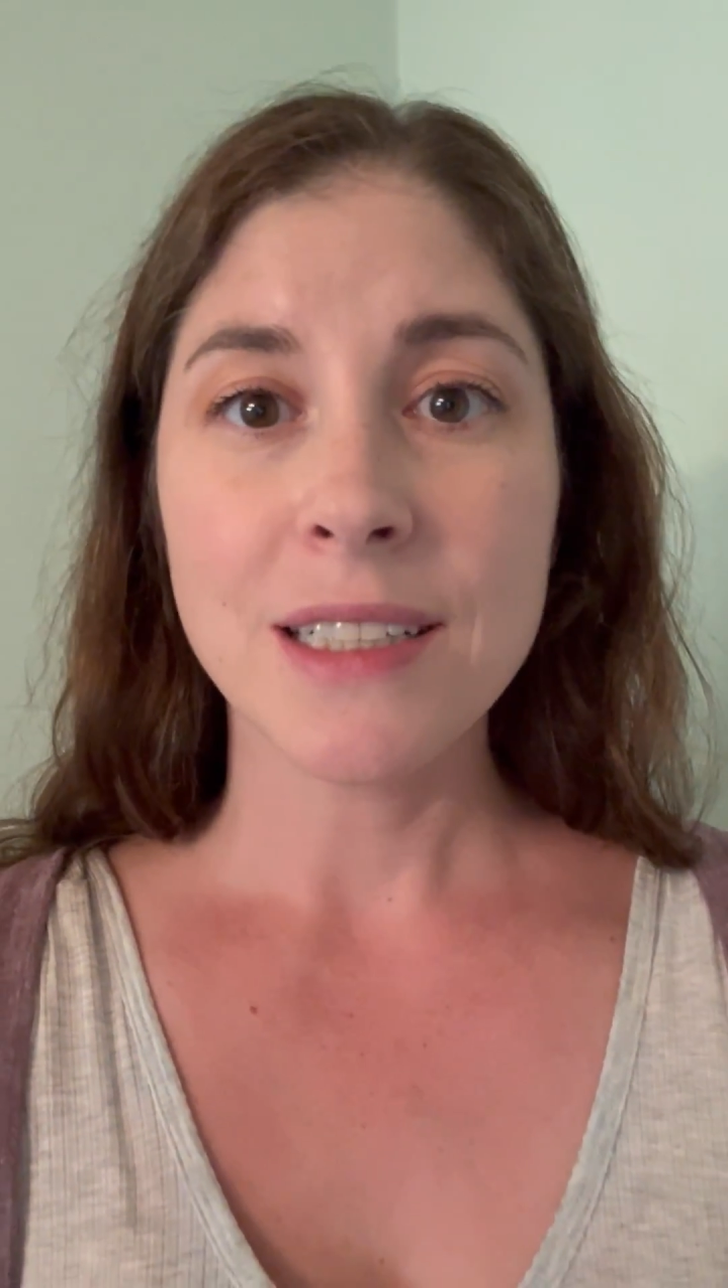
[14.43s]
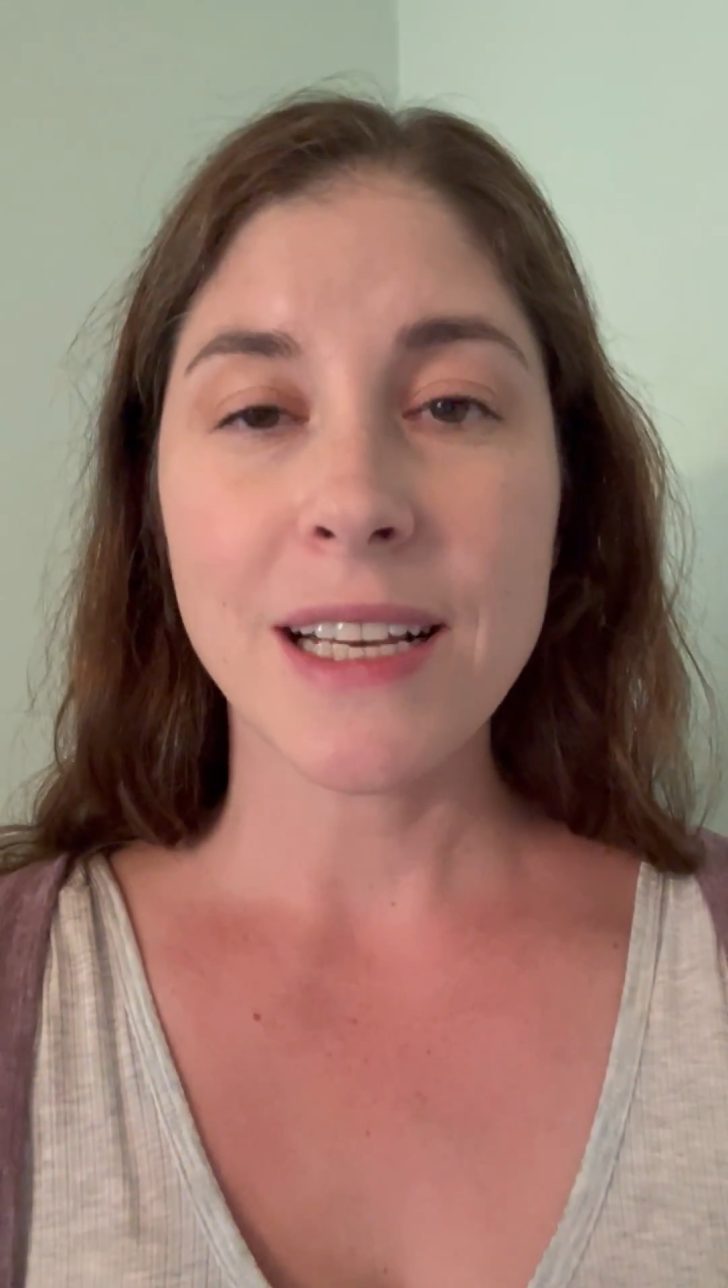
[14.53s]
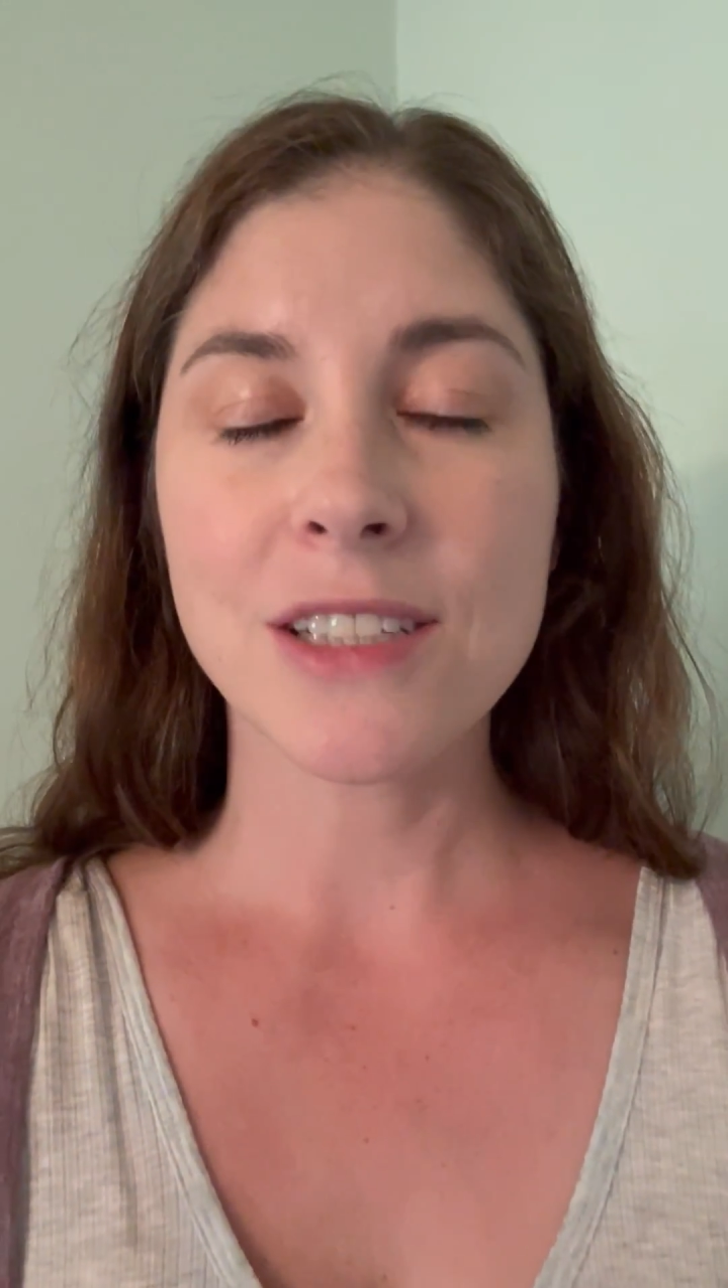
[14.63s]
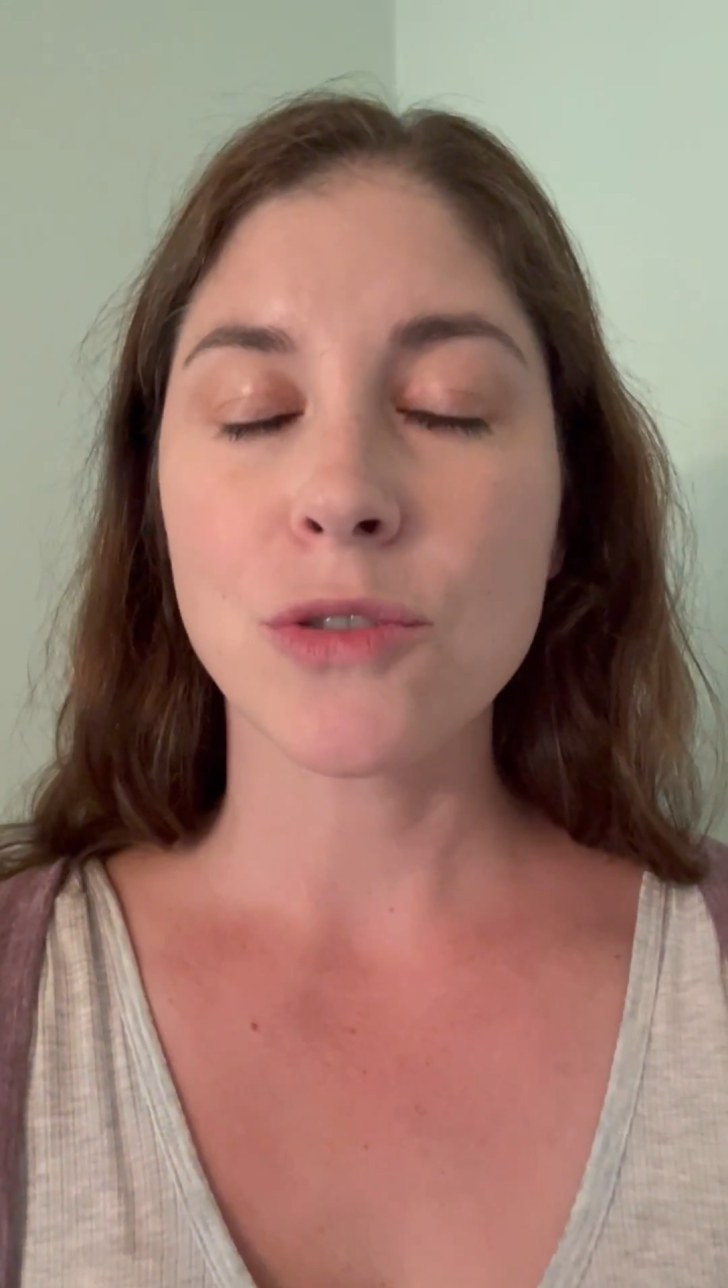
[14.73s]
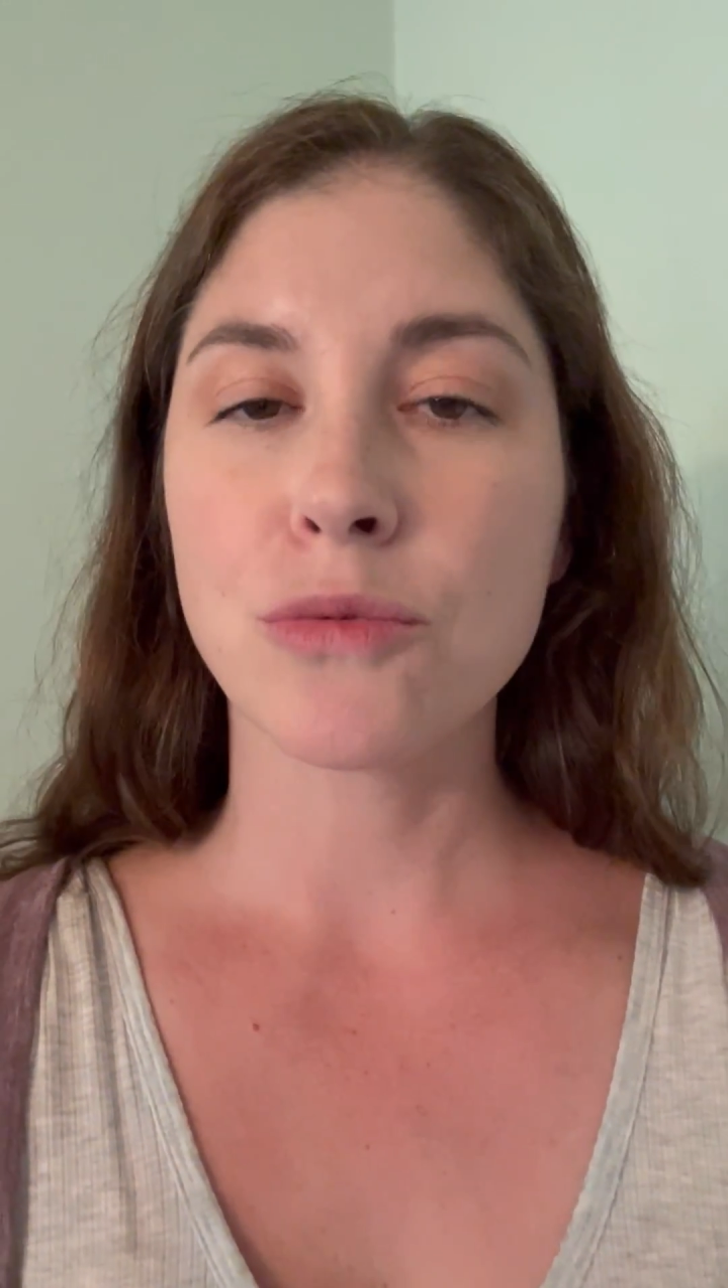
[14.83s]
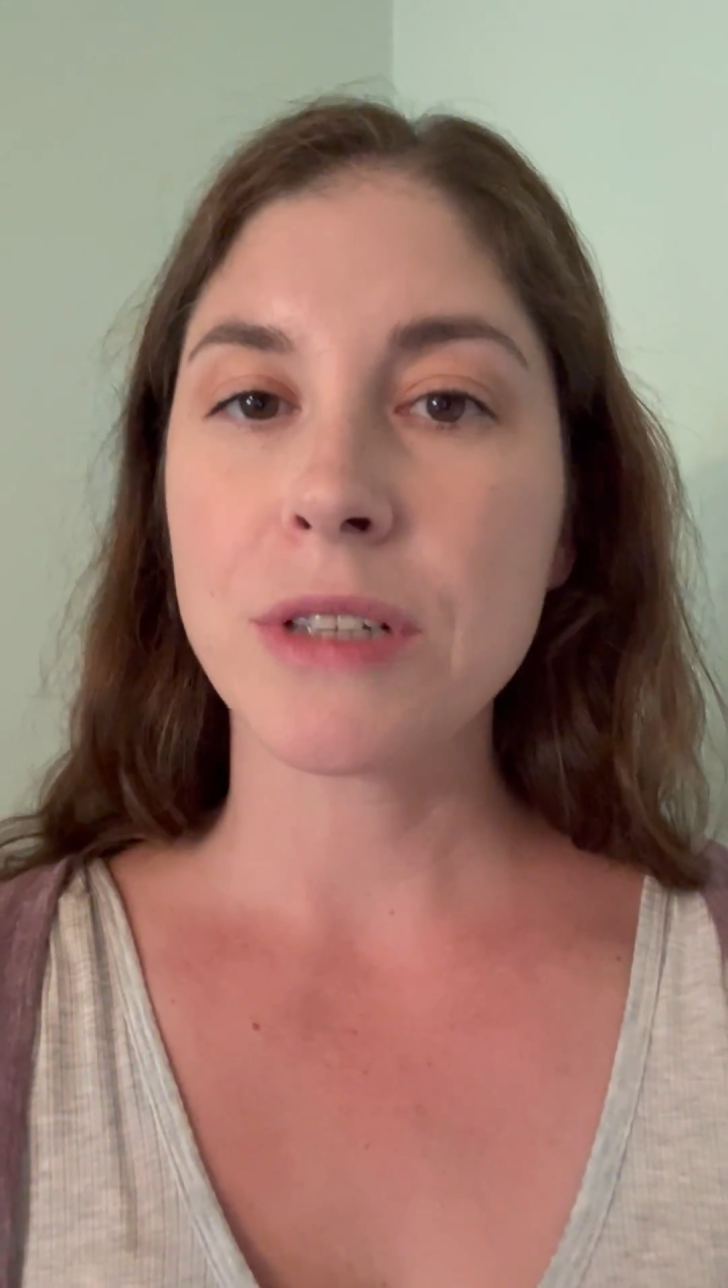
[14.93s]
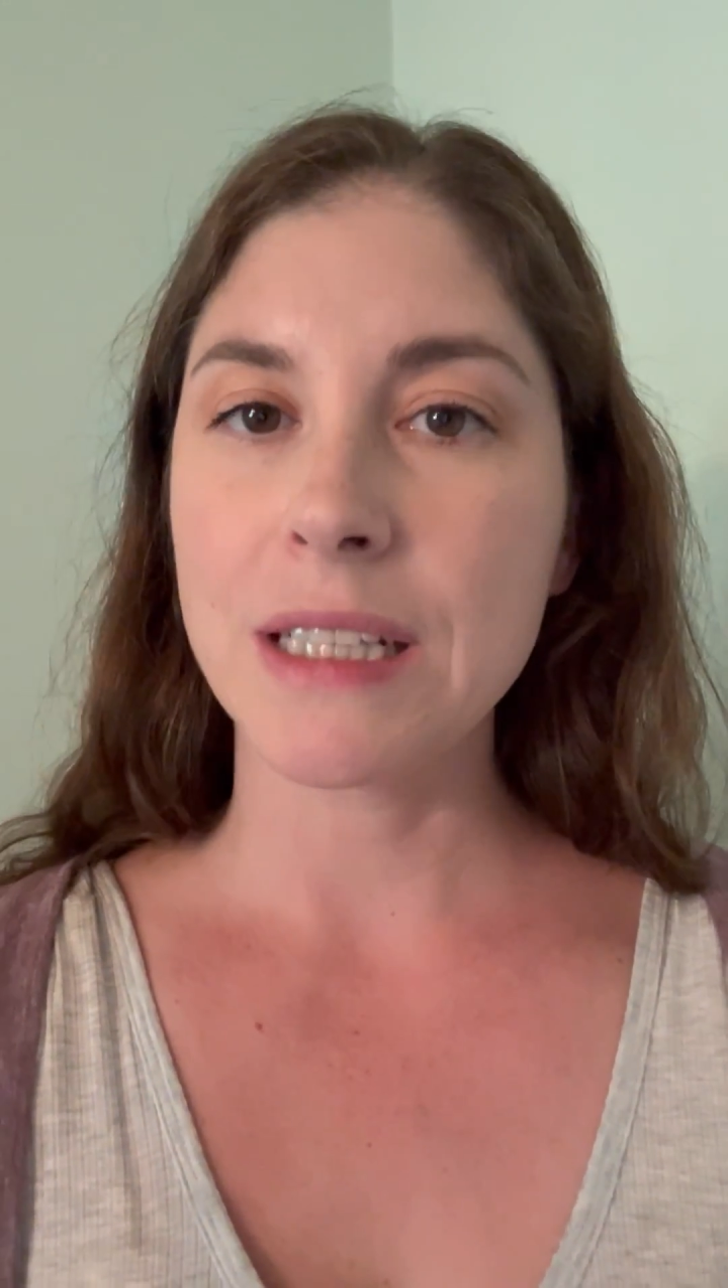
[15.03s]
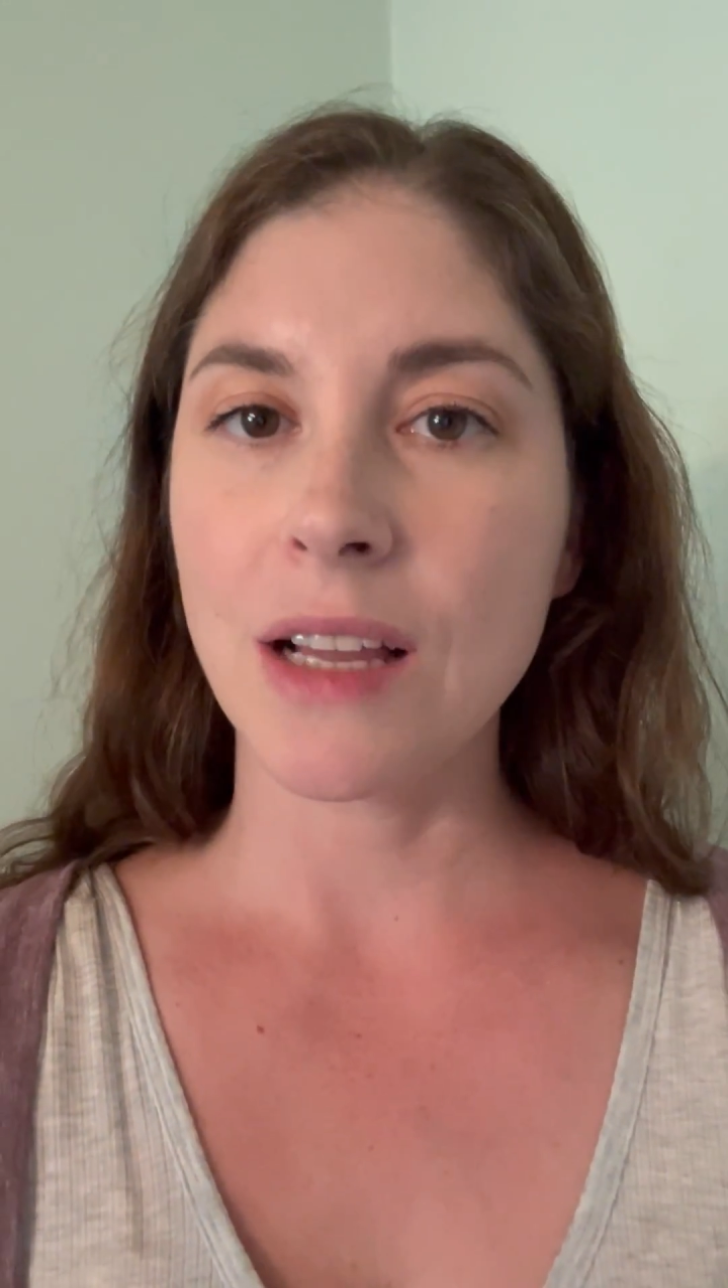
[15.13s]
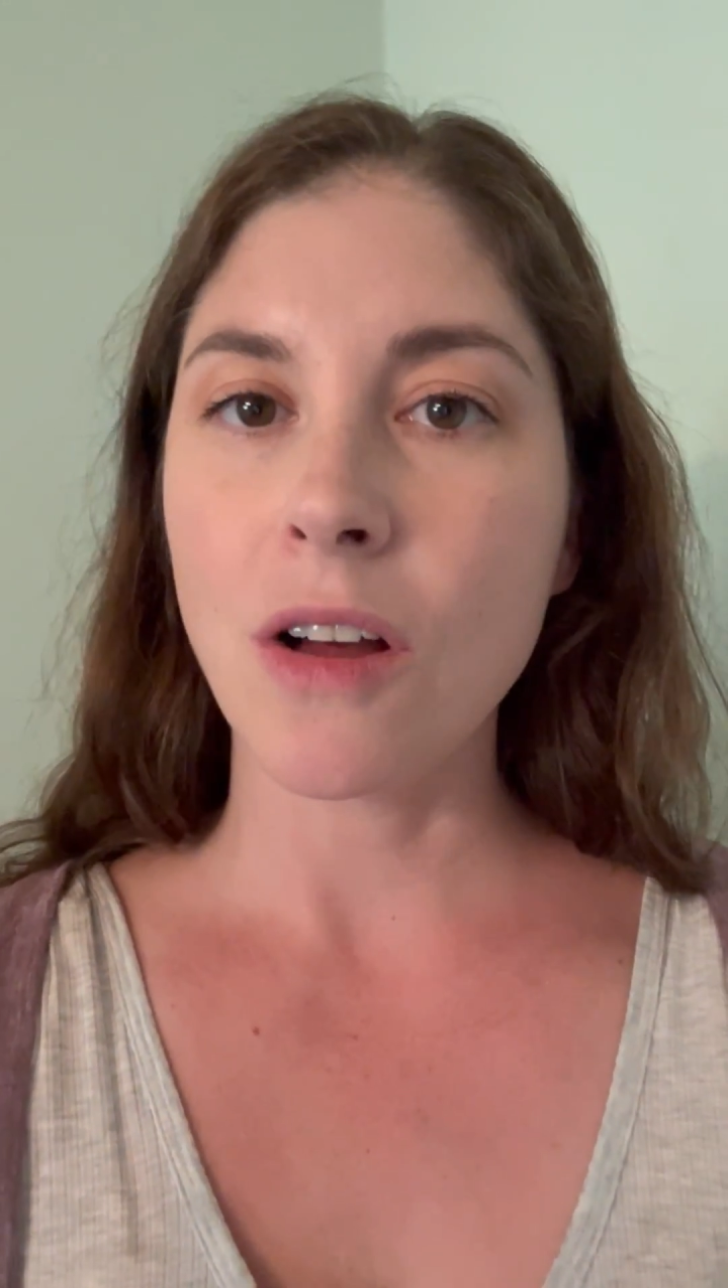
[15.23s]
takes a really